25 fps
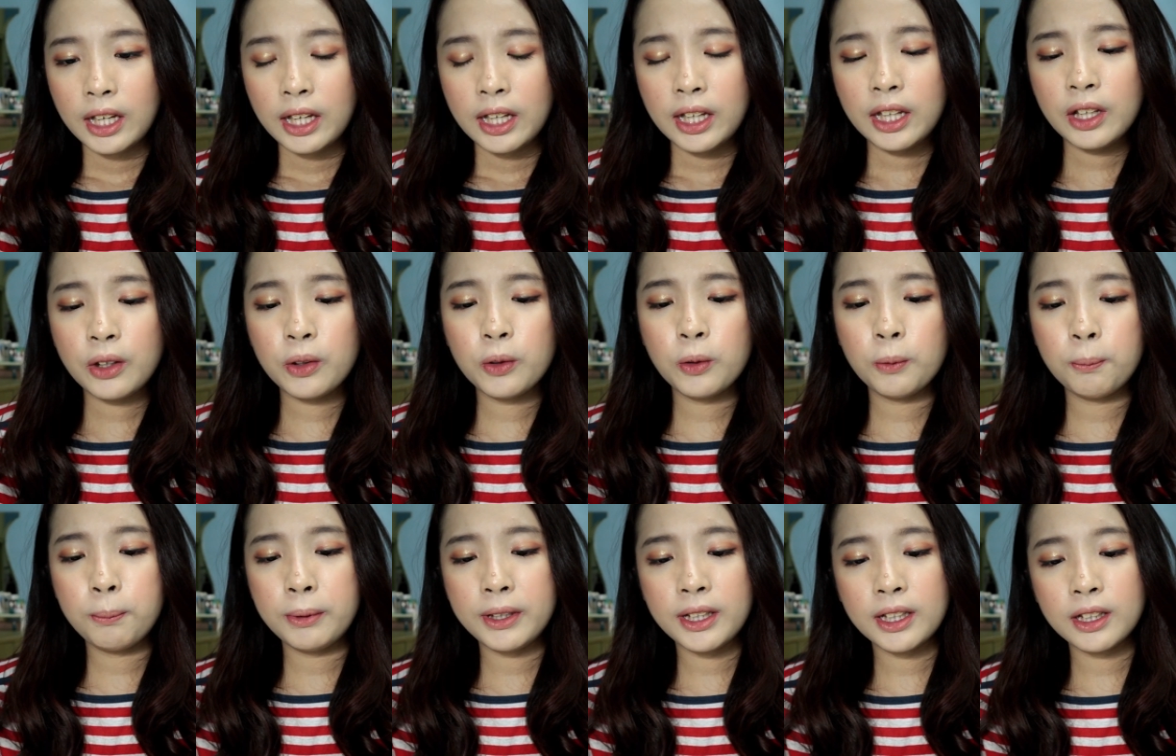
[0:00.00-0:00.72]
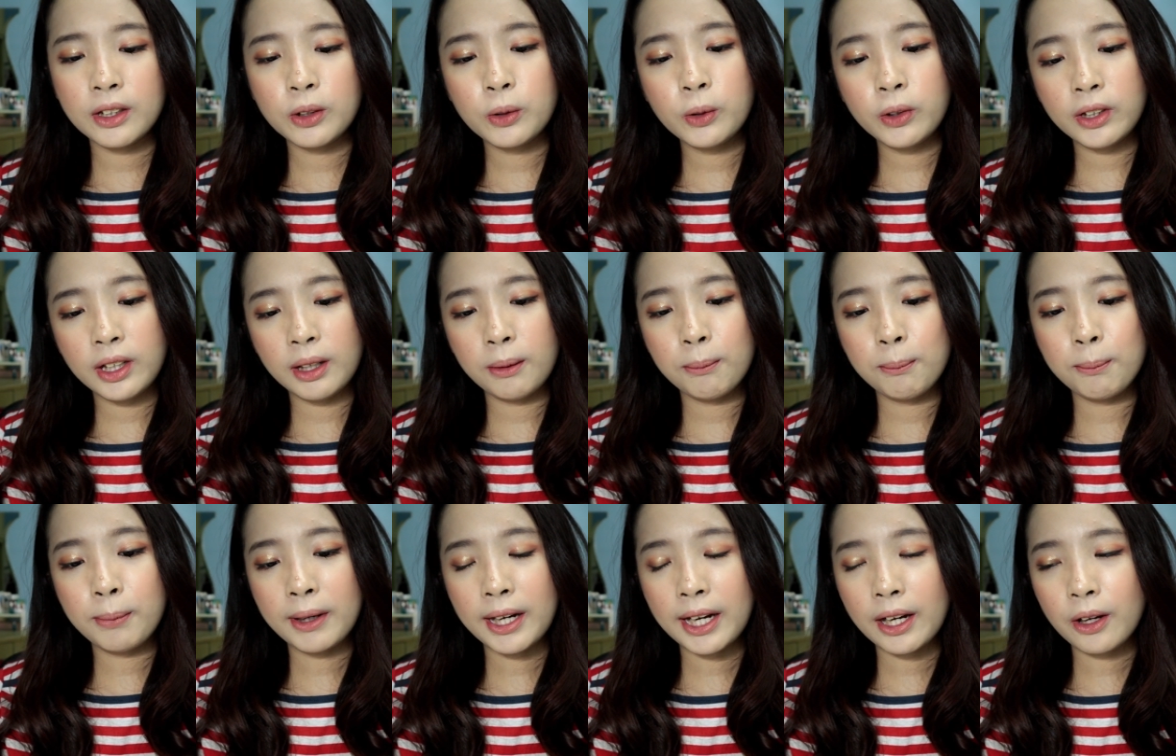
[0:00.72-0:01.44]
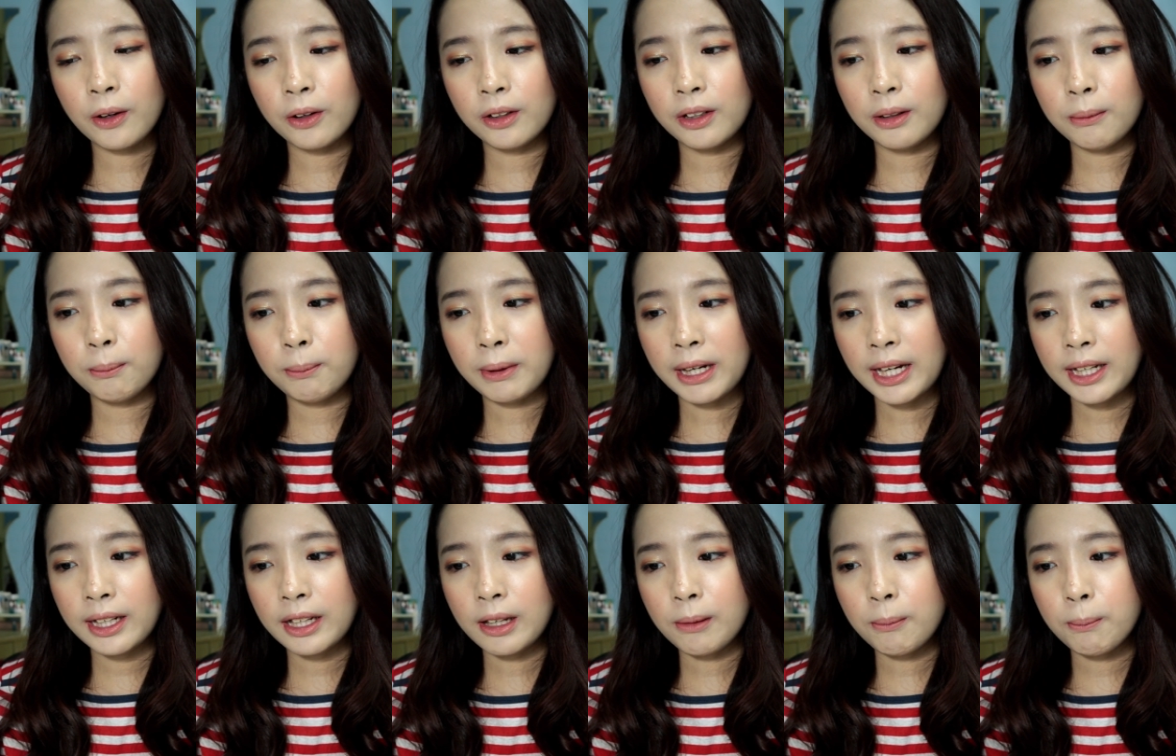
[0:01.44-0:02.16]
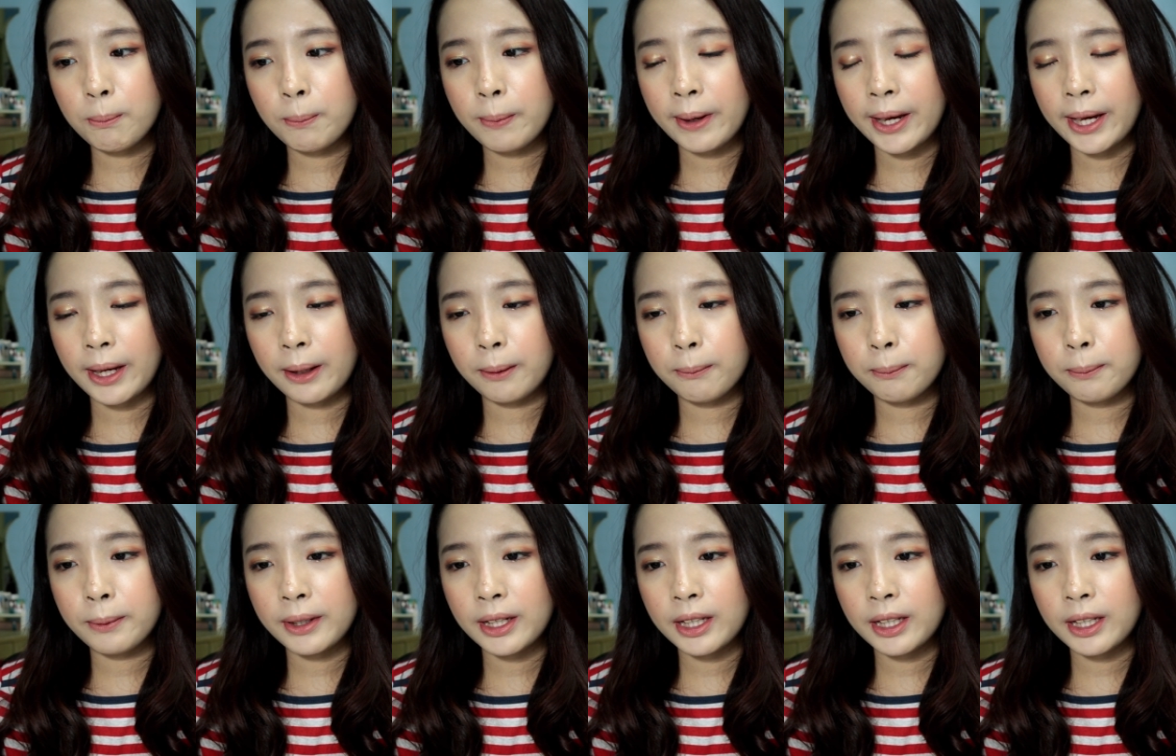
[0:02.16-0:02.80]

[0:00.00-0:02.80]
It could be a good impact or a bad impact,